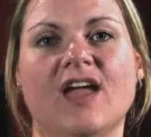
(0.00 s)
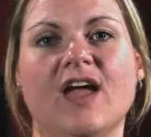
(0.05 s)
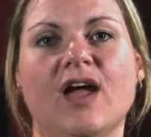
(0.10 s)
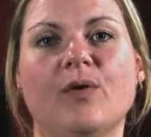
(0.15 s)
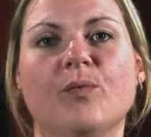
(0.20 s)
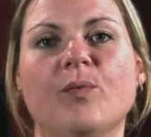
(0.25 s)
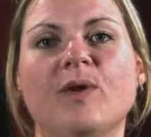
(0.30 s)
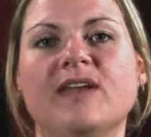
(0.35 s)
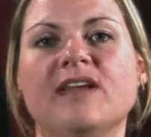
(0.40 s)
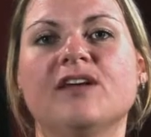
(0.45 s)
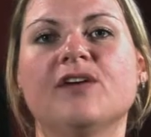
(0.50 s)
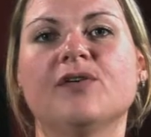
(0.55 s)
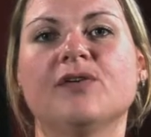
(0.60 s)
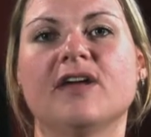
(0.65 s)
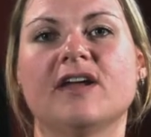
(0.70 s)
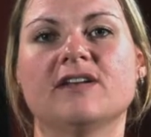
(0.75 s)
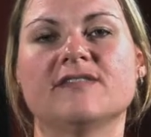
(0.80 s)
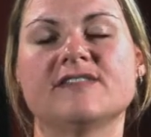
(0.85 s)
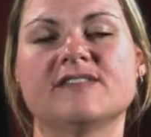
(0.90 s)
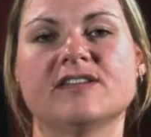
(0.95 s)
and we need
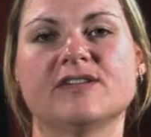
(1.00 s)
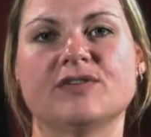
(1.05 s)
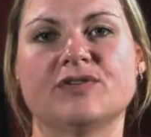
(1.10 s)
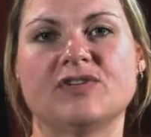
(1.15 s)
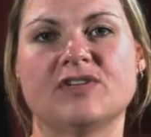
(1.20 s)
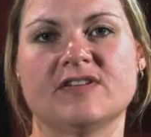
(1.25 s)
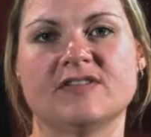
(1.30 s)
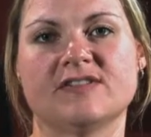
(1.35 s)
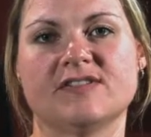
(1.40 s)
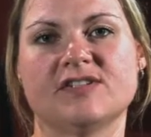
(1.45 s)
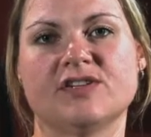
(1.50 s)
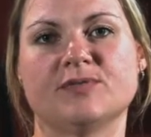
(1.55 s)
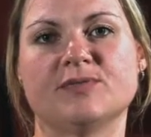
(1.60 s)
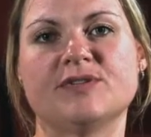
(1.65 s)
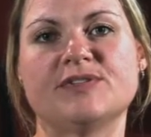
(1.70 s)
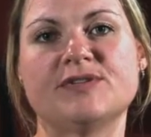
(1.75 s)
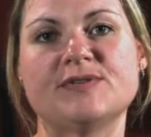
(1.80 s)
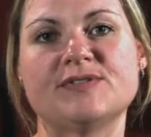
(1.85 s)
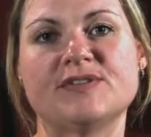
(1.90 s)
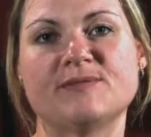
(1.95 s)
creative solutions to
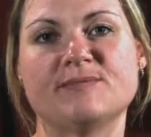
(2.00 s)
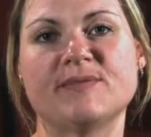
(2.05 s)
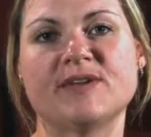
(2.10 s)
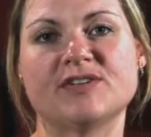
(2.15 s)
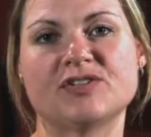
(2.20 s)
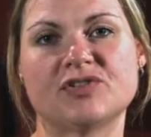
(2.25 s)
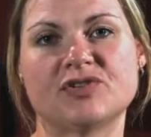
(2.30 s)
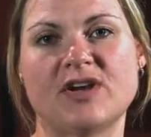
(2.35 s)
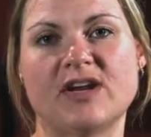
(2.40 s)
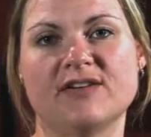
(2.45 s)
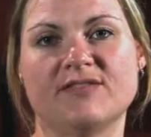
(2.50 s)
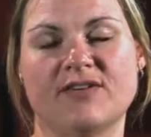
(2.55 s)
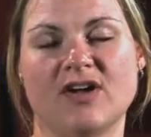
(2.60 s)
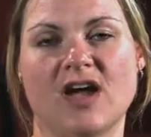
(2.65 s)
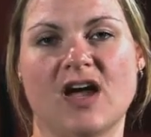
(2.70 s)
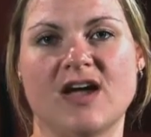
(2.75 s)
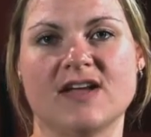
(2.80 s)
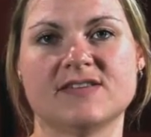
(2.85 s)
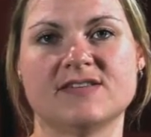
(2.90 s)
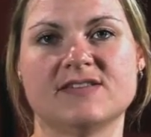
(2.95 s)
reduce administrative
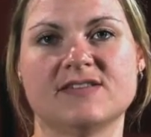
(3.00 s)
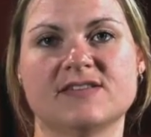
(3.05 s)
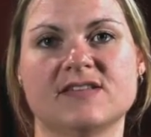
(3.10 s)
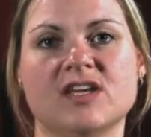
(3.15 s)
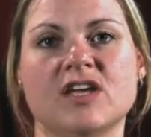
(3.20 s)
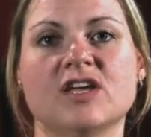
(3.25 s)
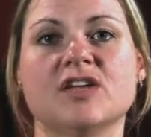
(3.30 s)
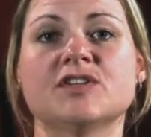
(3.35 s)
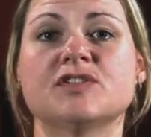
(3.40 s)
costs